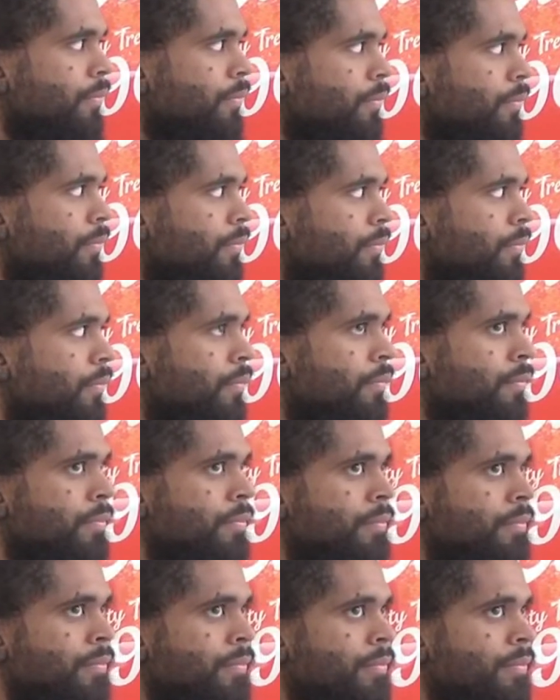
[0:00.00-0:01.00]

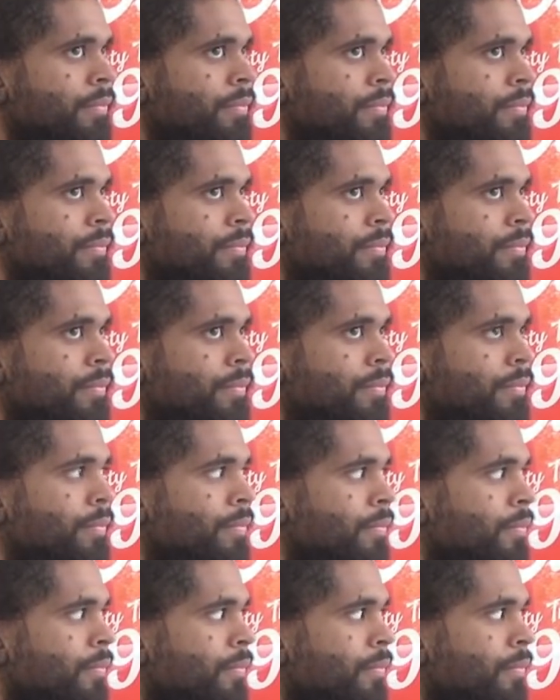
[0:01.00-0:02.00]

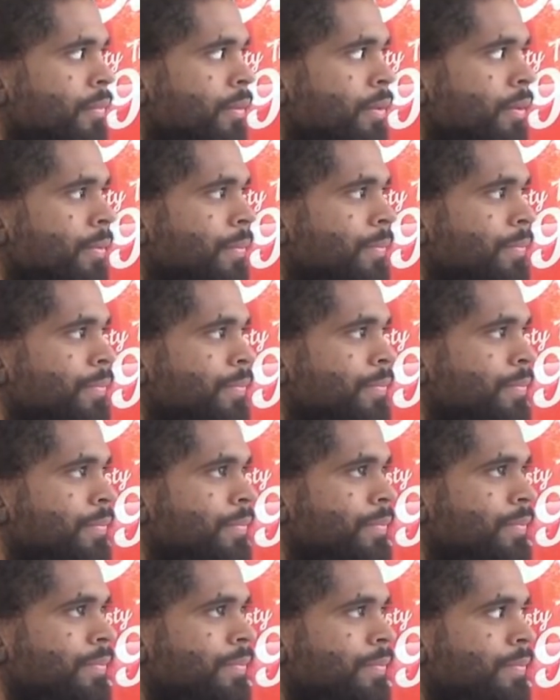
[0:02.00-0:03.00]

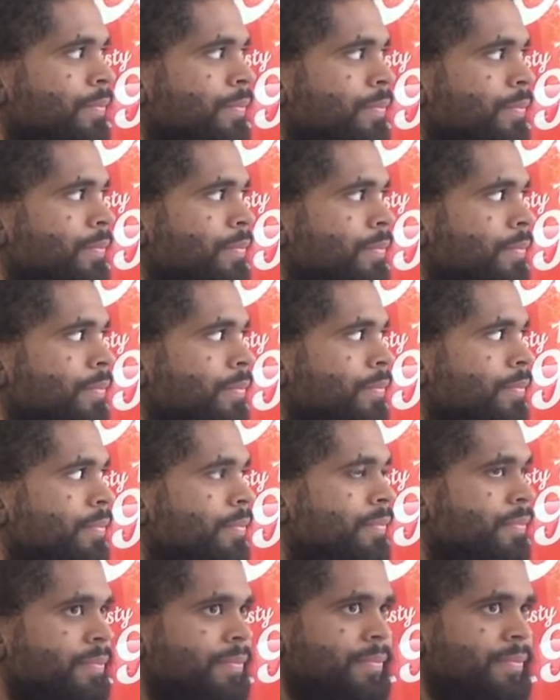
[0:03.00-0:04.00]

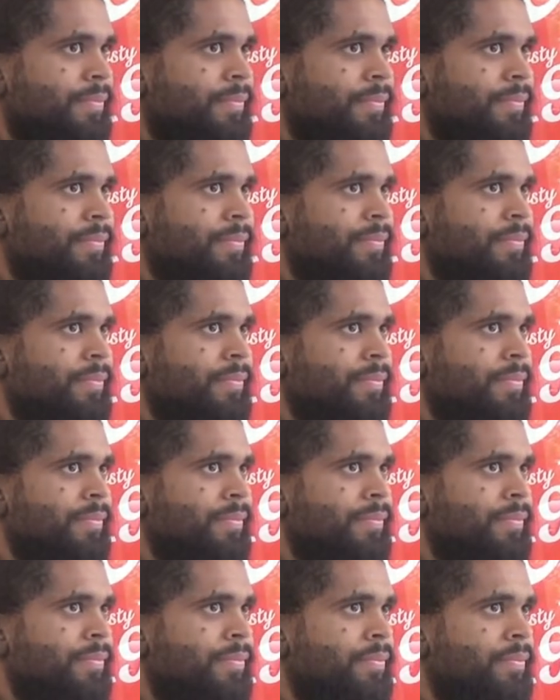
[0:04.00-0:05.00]

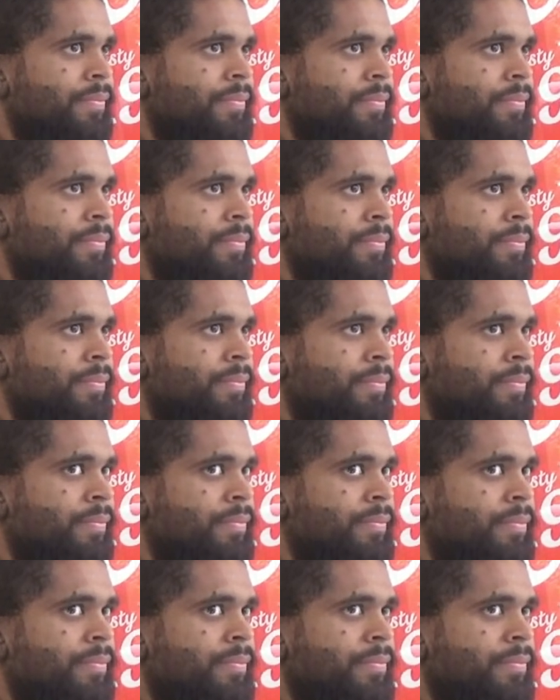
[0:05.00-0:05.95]
This person isn't speaking.